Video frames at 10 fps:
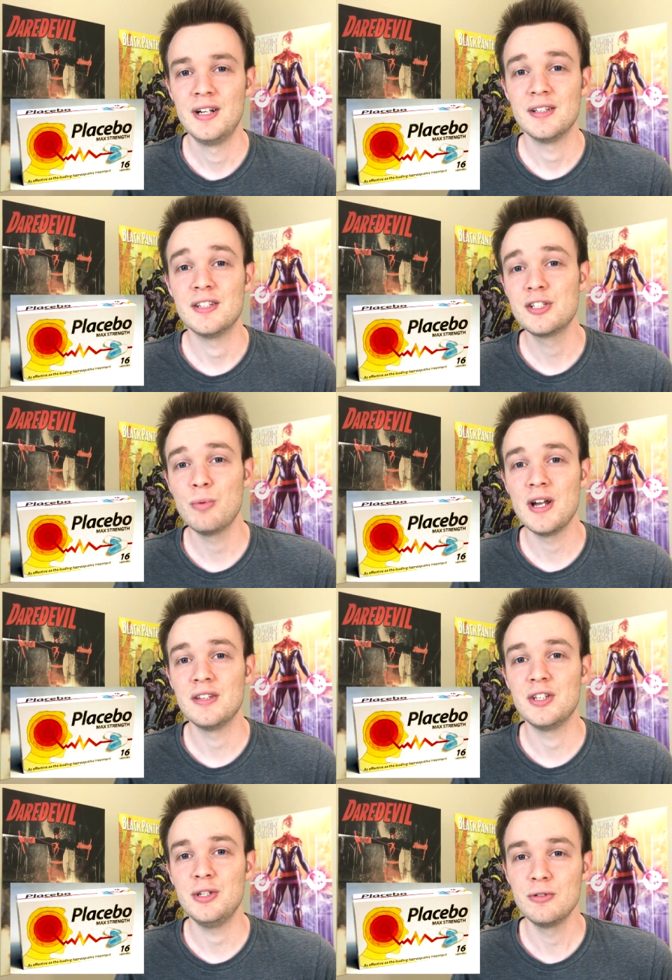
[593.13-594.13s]
This way,
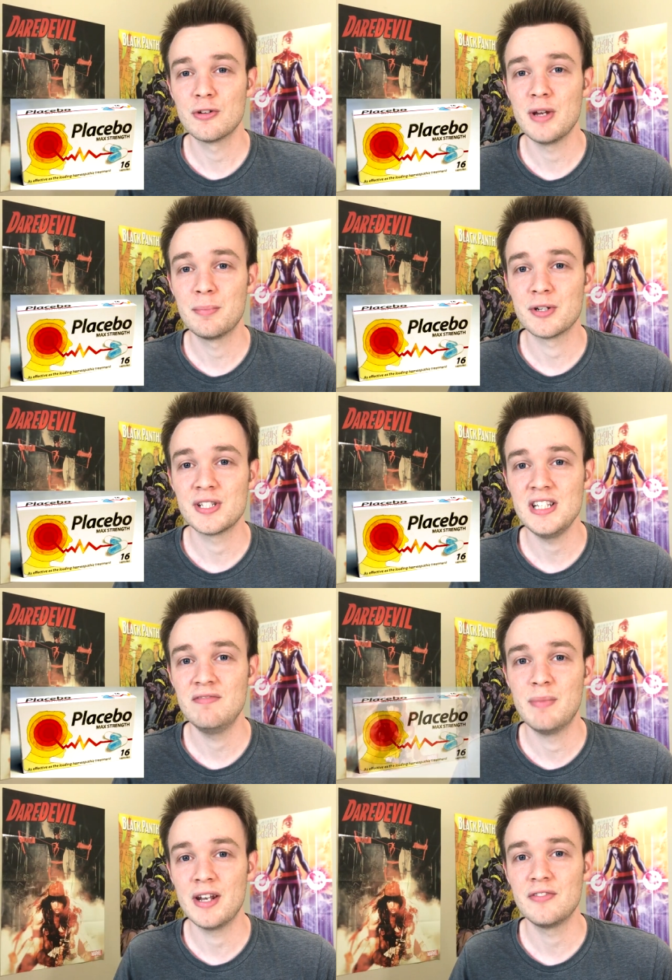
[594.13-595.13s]
the user may
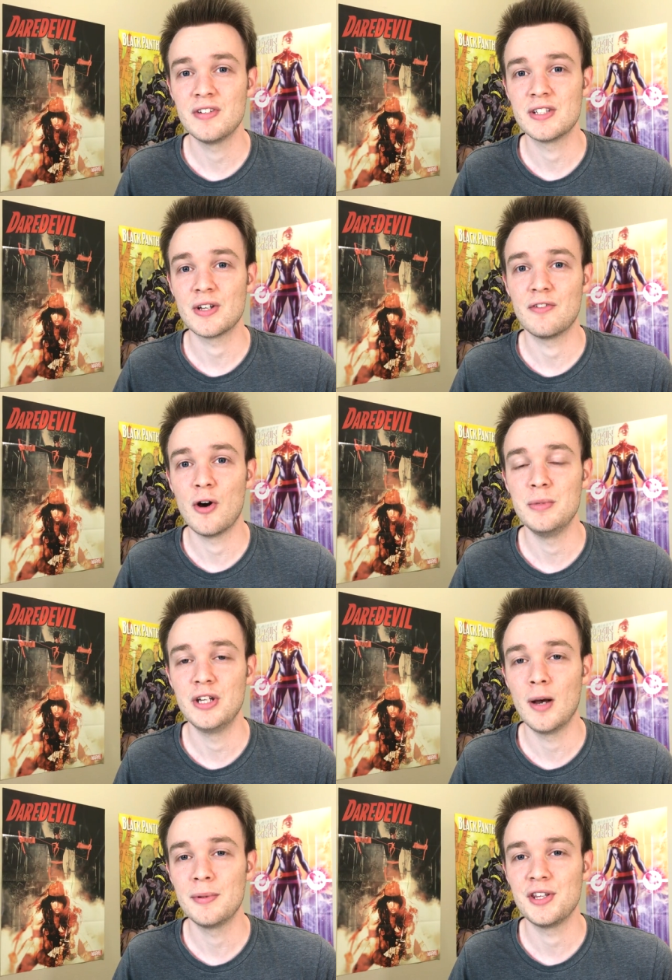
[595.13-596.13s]
perceive benefits of
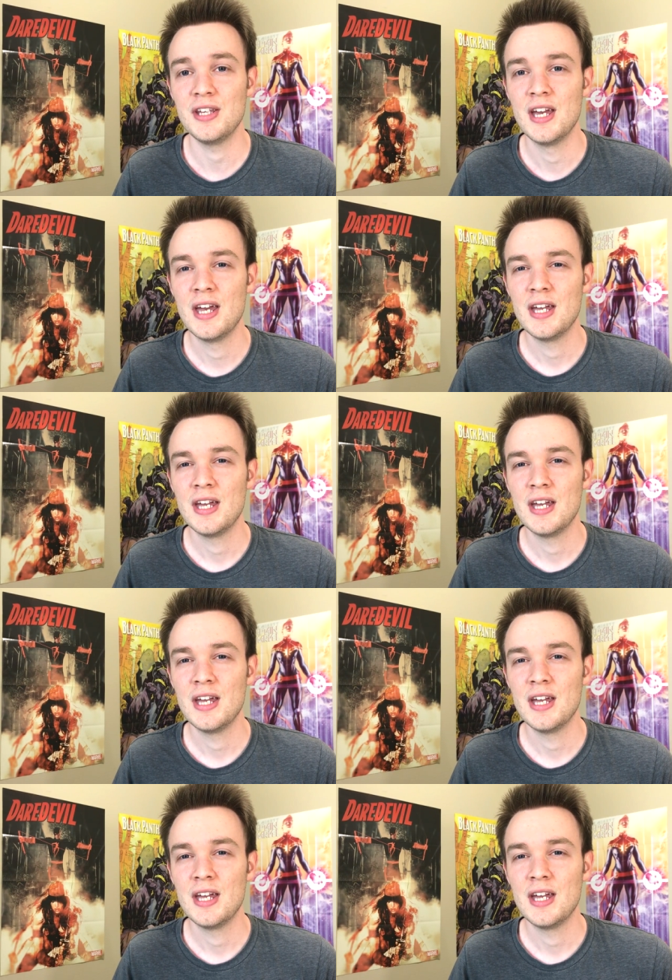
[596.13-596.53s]
homeopathy